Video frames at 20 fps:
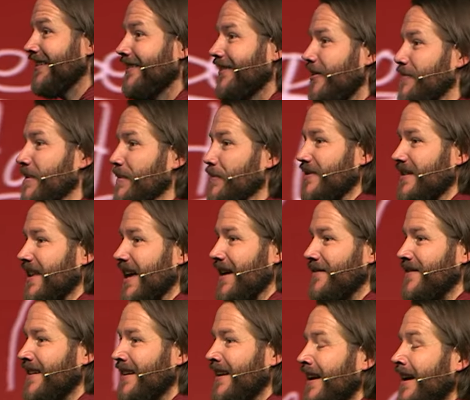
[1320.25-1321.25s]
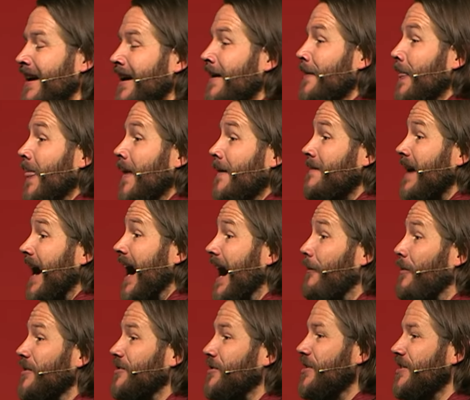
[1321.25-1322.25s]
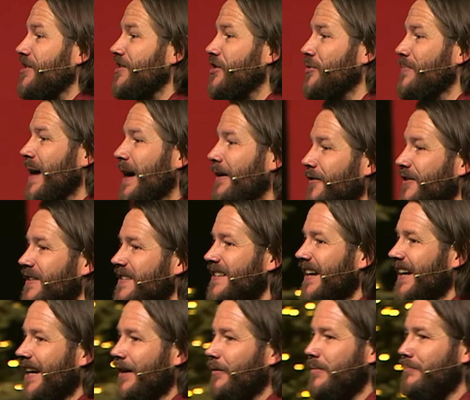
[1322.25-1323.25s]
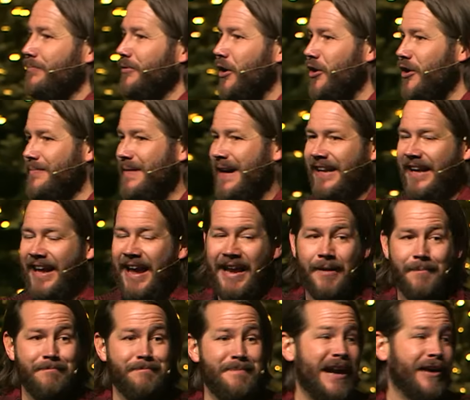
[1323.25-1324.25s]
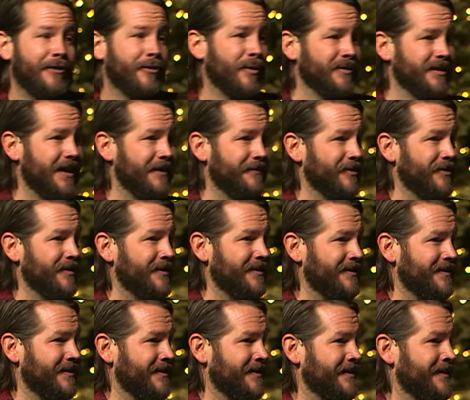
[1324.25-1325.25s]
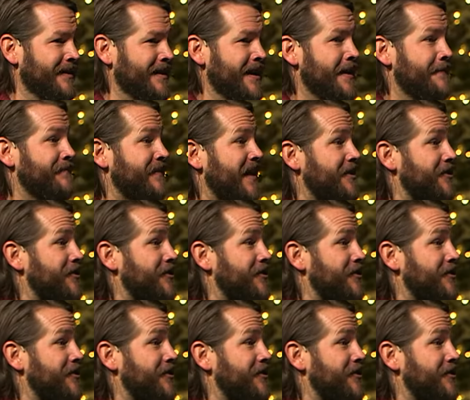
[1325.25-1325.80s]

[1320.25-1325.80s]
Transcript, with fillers: of people's lives. I want you to zoom out for a second. I want to blow your mind at a macro level and